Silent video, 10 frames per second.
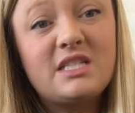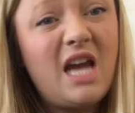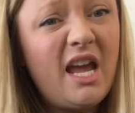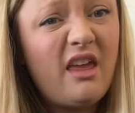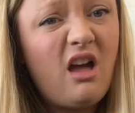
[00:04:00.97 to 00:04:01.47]

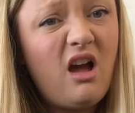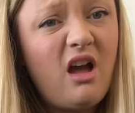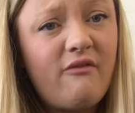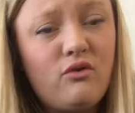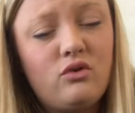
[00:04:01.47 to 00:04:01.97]
tie it
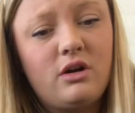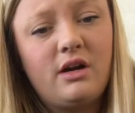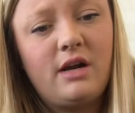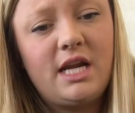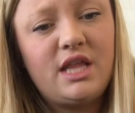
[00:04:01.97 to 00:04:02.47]
off
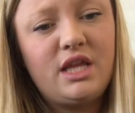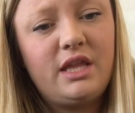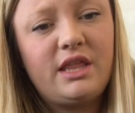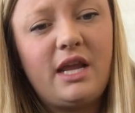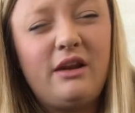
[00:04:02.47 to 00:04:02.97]
or anything
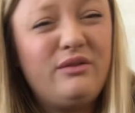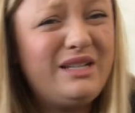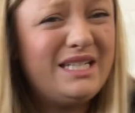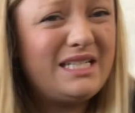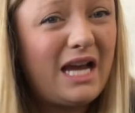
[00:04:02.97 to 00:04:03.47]
like that. I don't
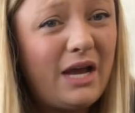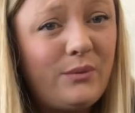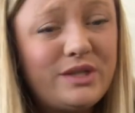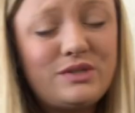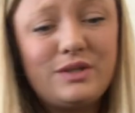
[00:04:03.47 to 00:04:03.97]
need to tie
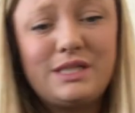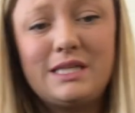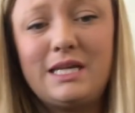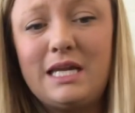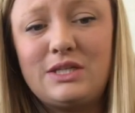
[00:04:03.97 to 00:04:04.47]
one string
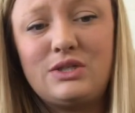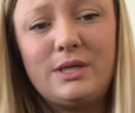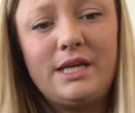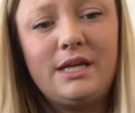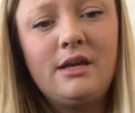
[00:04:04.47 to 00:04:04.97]
to the next
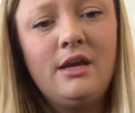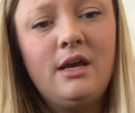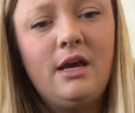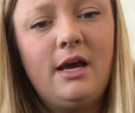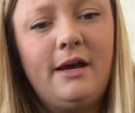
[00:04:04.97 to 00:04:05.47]
string.
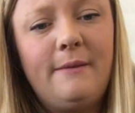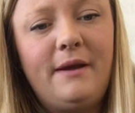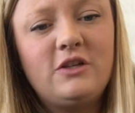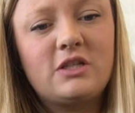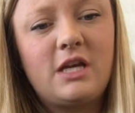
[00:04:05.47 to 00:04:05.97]

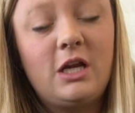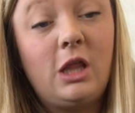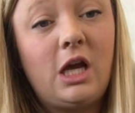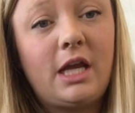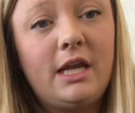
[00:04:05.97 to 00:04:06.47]
I just kind of
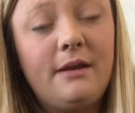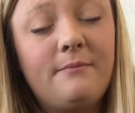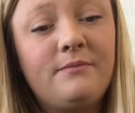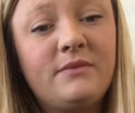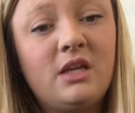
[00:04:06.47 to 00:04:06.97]
lock it
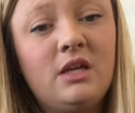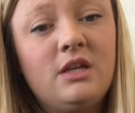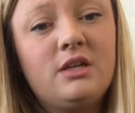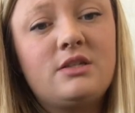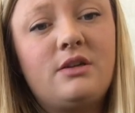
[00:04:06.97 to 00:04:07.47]
in.
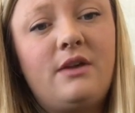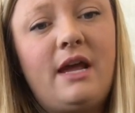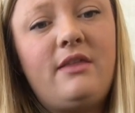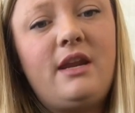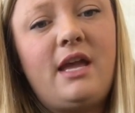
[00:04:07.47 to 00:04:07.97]
So
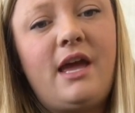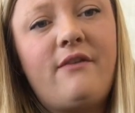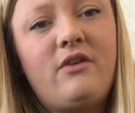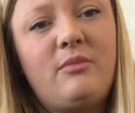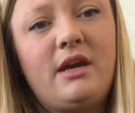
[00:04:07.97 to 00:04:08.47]
now that I
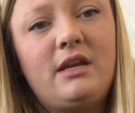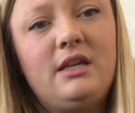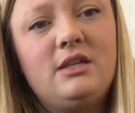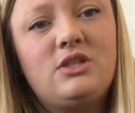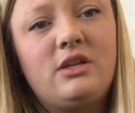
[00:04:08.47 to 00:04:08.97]
have about 1
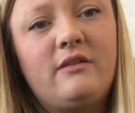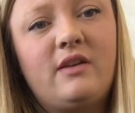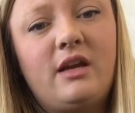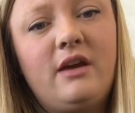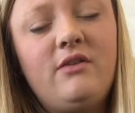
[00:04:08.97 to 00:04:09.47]
inch of
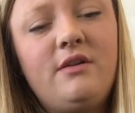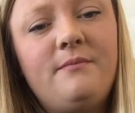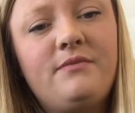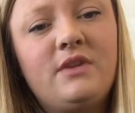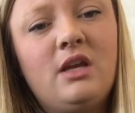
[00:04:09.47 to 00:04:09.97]
it covered,
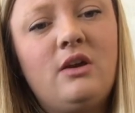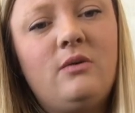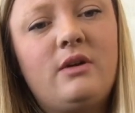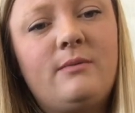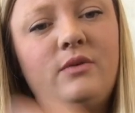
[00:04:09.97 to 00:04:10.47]

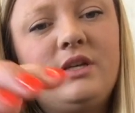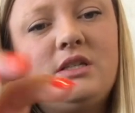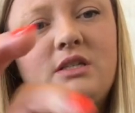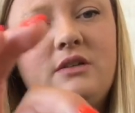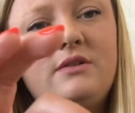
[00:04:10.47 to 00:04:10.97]
what I'm going to
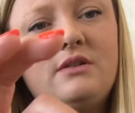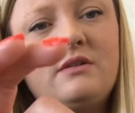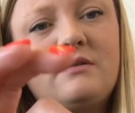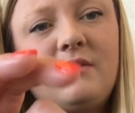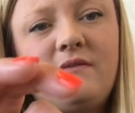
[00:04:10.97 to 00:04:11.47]
do is
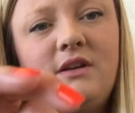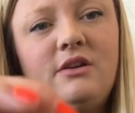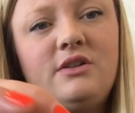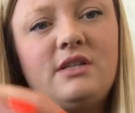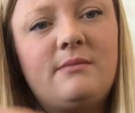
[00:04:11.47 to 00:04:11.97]
use my
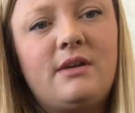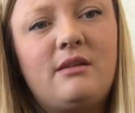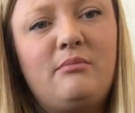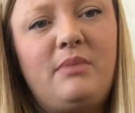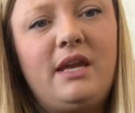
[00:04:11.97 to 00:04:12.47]
fingers and I'm going
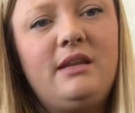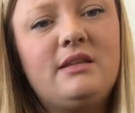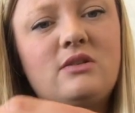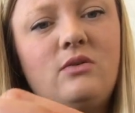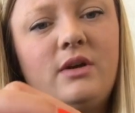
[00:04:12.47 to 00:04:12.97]
to bend
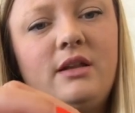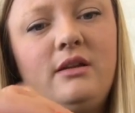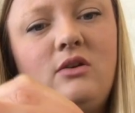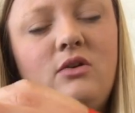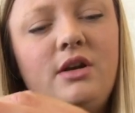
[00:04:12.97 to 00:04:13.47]
this
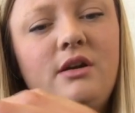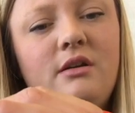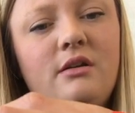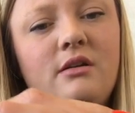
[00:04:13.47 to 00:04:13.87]
coiling cord